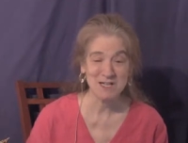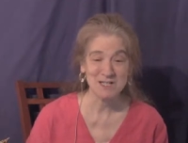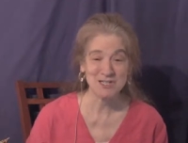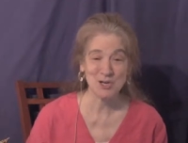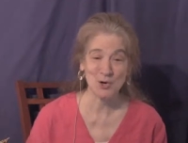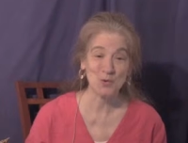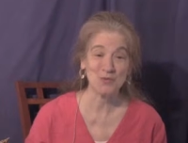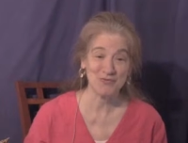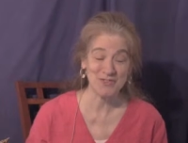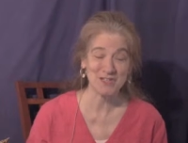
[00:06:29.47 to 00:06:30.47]
So
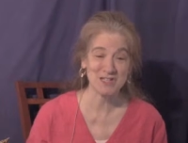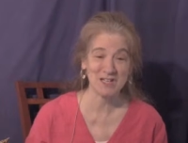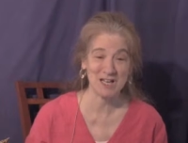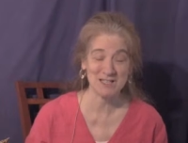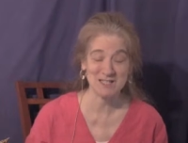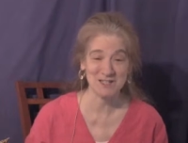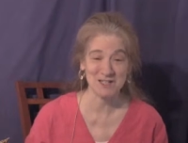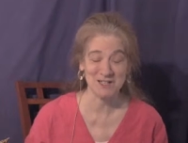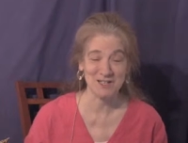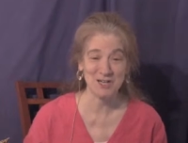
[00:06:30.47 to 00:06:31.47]
there's a lot
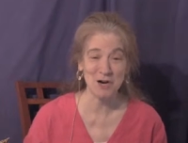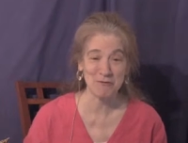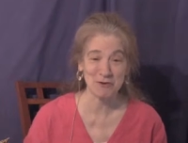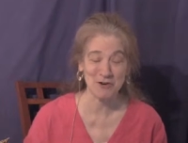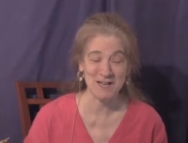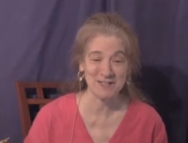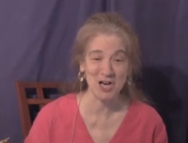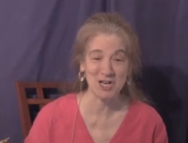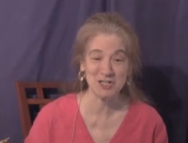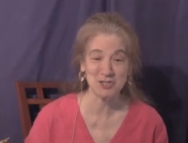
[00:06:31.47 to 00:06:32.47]
to cover and
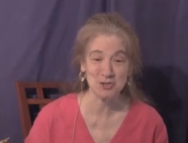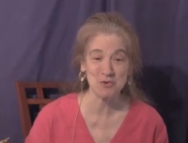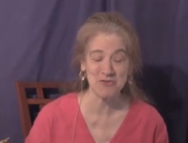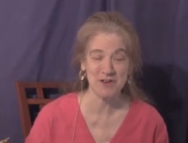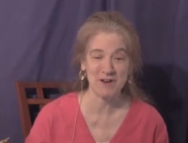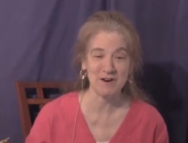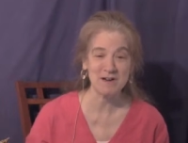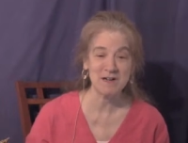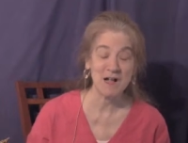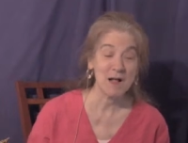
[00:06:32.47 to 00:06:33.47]
undo there.
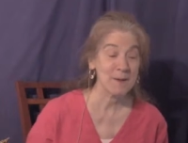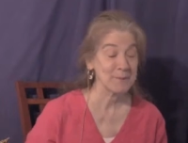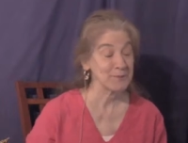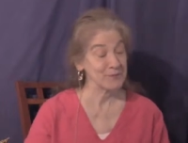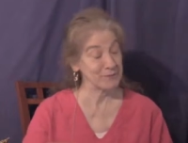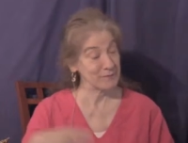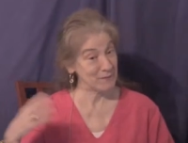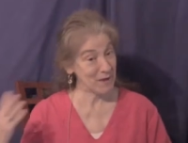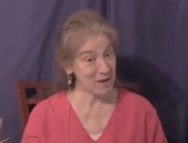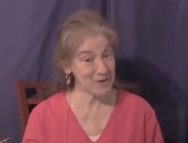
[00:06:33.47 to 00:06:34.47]

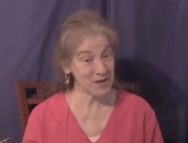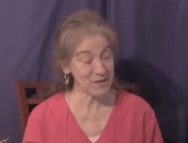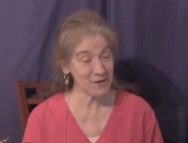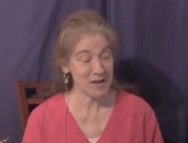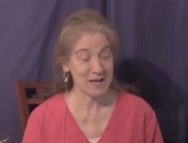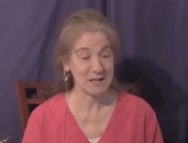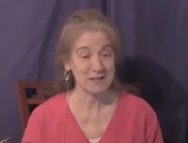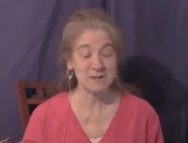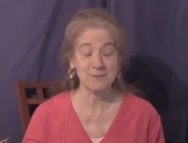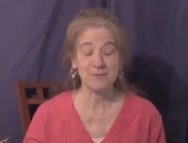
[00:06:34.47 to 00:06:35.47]
On the other hand,